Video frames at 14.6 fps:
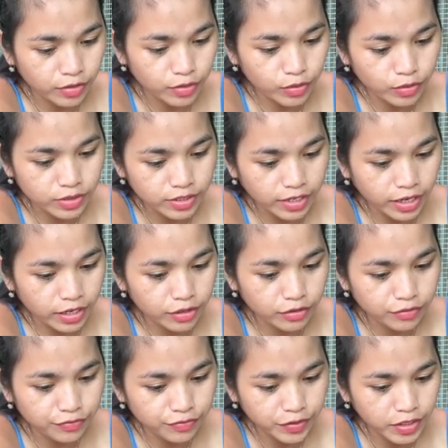those kind
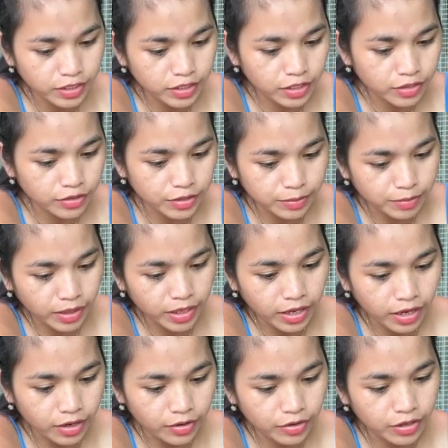of feed here in my
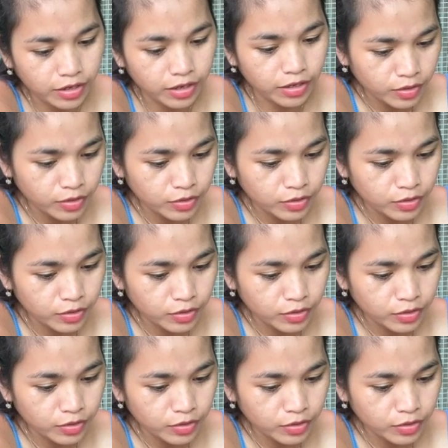area.